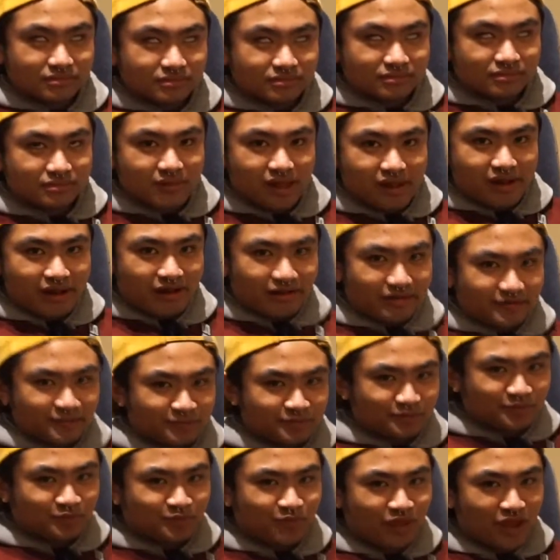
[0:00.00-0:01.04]
Literally word
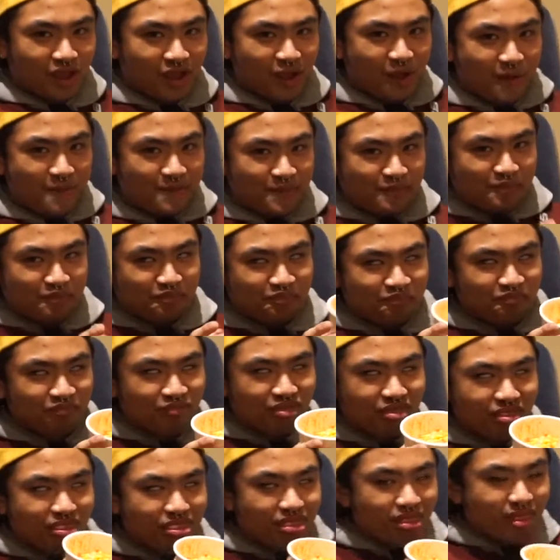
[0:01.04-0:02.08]
of the day,
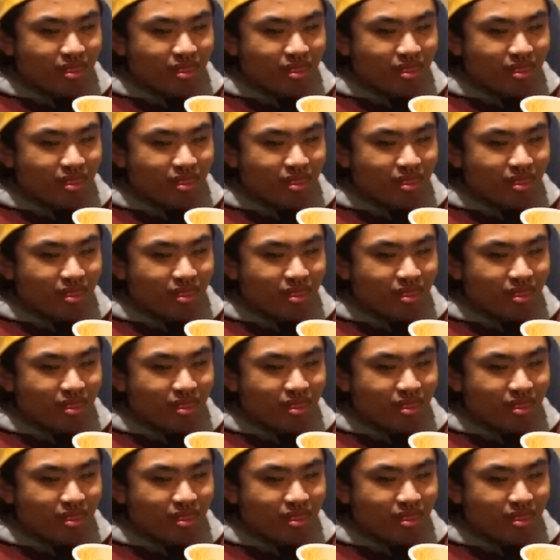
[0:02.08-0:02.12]
delicious